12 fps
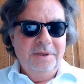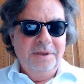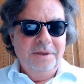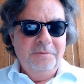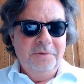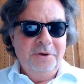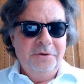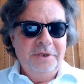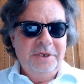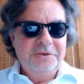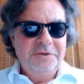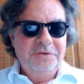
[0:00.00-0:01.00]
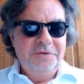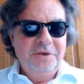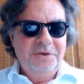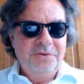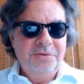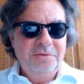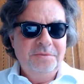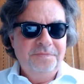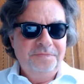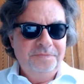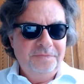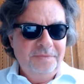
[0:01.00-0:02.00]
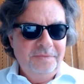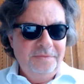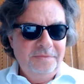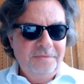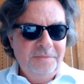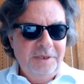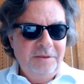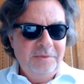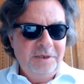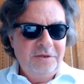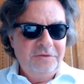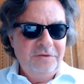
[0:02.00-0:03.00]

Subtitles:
We are interested to minimize